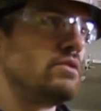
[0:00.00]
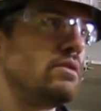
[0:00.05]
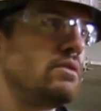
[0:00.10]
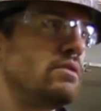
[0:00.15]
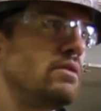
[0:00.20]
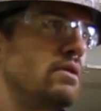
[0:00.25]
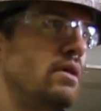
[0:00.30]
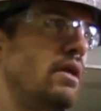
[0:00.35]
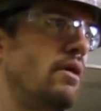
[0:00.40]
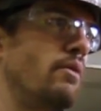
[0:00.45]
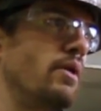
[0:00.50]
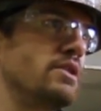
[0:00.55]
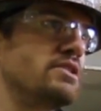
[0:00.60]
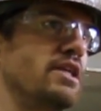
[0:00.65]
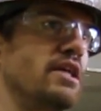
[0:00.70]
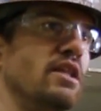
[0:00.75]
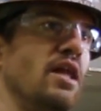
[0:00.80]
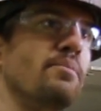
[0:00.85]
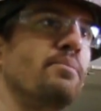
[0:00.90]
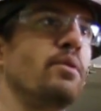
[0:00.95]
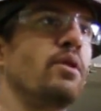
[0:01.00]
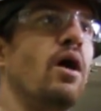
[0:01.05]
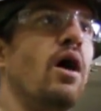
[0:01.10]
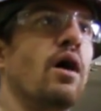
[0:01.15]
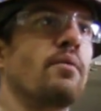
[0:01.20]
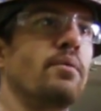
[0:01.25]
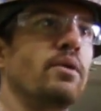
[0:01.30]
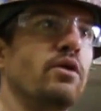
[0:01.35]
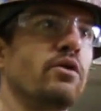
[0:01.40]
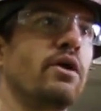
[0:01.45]
I don't want to say limp
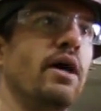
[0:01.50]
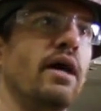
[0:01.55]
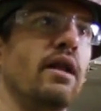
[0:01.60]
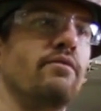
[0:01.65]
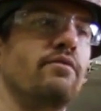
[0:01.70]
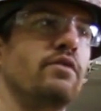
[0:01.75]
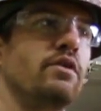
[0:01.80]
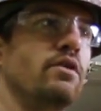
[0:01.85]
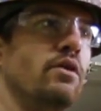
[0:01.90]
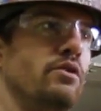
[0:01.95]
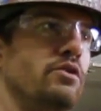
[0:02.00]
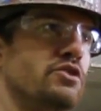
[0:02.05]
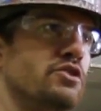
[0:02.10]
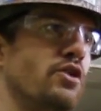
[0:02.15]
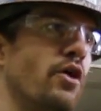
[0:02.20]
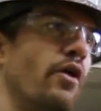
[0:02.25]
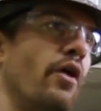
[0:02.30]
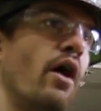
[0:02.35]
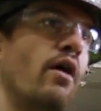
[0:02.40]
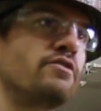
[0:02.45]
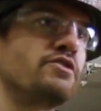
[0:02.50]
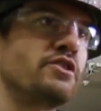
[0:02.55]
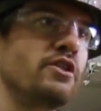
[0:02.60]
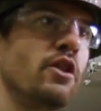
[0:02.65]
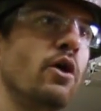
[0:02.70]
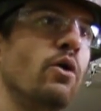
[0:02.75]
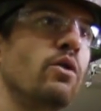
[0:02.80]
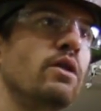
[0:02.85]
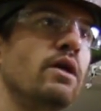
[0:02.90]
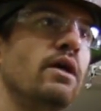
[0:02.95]
along, but you kind of, you start off
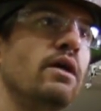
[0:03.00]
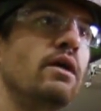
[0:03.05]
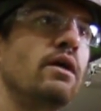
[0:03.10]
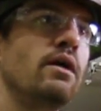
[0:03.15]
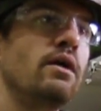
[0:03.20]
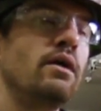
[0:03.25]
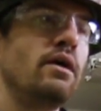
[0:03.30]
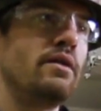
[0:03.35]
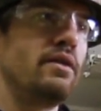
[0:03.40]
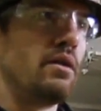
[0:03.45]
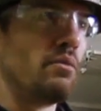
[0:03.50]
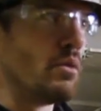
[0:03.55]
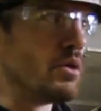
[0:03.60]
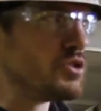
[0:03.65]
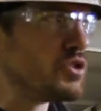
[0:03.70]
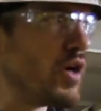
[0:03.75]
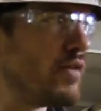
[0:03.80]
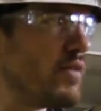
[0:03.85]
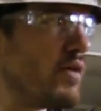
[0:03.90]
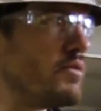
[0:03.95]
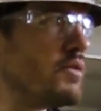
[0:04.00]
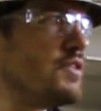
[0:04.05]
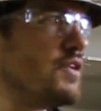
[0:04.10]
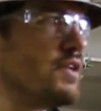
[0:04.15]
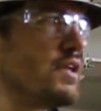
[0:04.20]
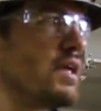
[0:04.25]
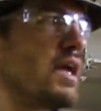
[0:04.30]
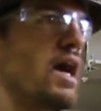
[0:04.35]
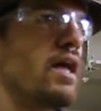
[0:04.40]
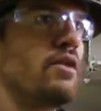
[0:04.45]
slowly, and then once you have
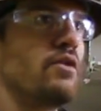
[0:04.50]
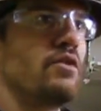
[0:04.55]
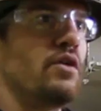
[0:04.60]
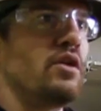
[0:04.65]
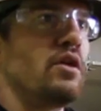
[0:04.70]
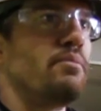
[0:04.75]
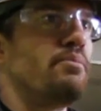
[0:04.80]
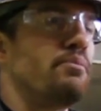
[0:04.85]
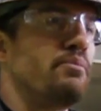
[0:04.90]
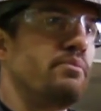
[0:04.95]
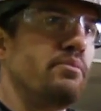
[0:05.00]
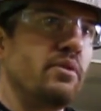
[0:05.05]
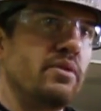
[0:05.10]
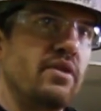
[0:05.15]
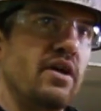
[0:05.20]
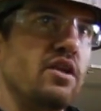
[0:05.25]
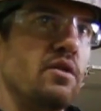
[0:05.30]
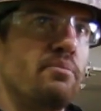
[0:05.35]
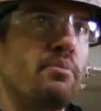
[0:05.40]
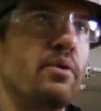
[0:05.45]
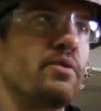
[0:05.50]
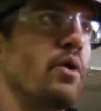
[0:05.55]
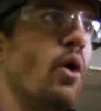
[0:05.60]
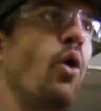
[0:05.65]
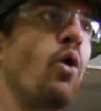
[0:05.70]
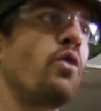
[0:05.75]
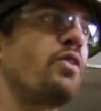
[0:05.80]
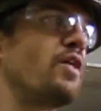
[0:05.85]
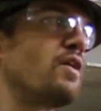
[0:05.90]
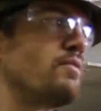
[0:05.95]
everything together, then you put the whole